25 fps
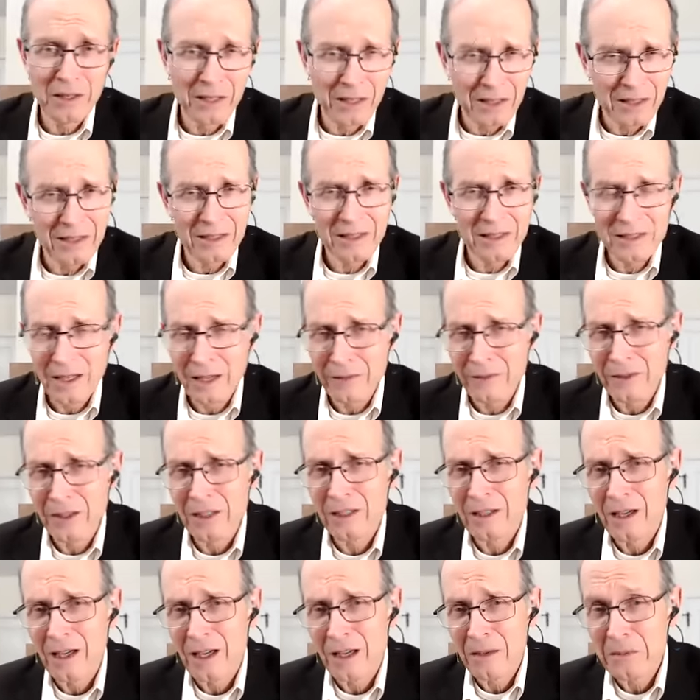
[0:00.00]
I think, seven
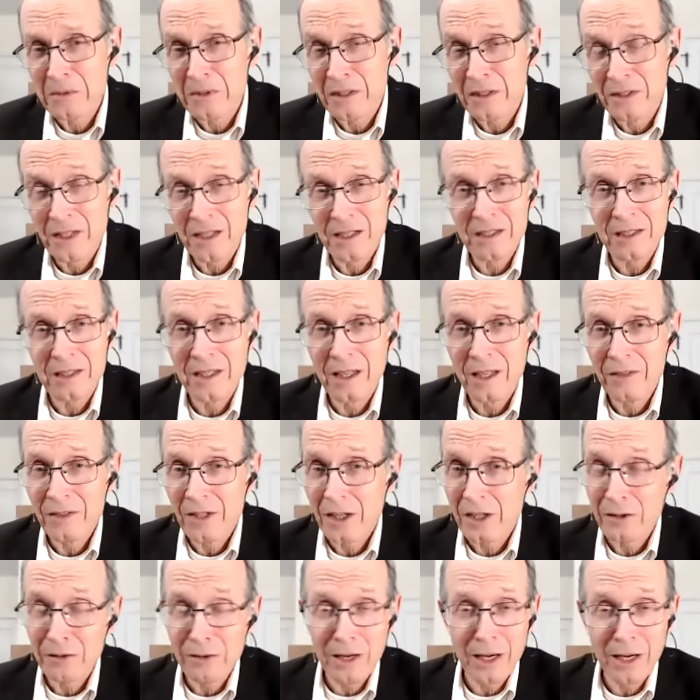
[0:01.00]
times, and then at the end they
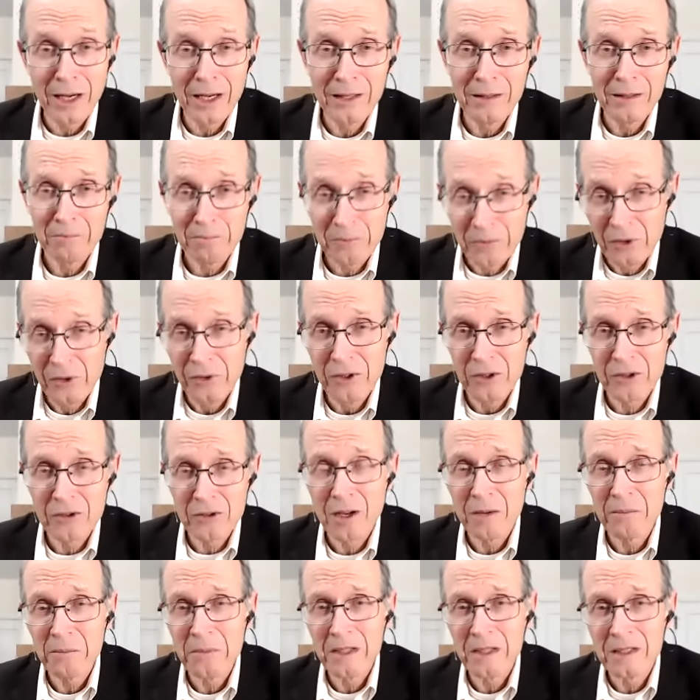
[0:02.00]
cried and blew the
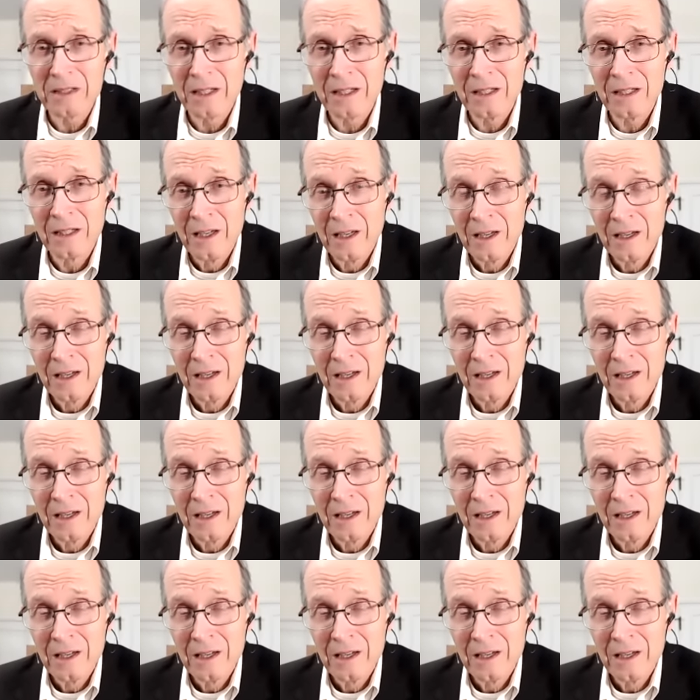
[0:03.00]
trumpets, and